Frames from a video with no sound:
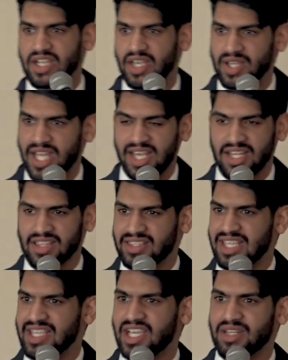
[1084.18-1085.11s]
I didn't
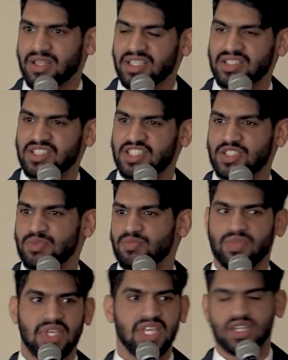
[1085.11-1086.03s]
think I could
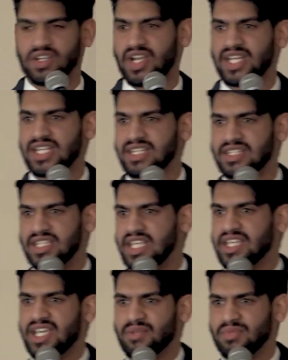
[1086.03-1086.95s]
speak, or I didn't
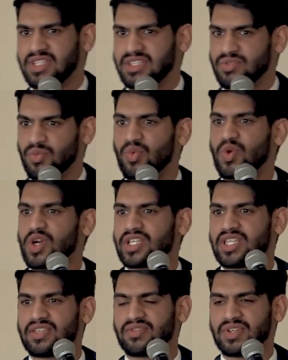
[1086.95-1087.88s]
think I'd be
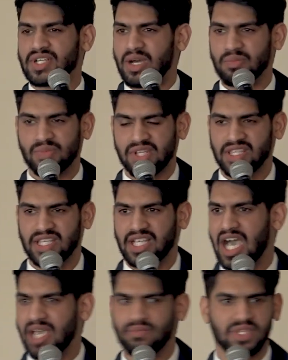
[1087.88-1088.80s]
working for a company like
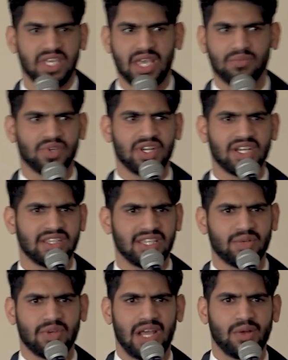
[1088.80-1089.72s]
IBM or
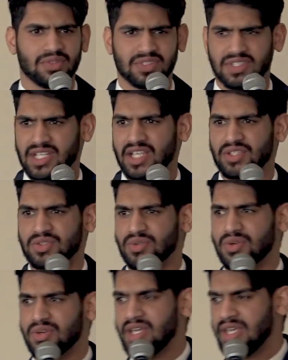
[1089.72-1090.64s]
anything when I was in high
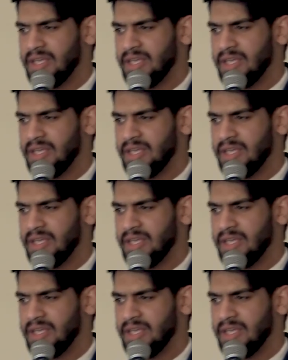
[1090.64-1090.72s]
school.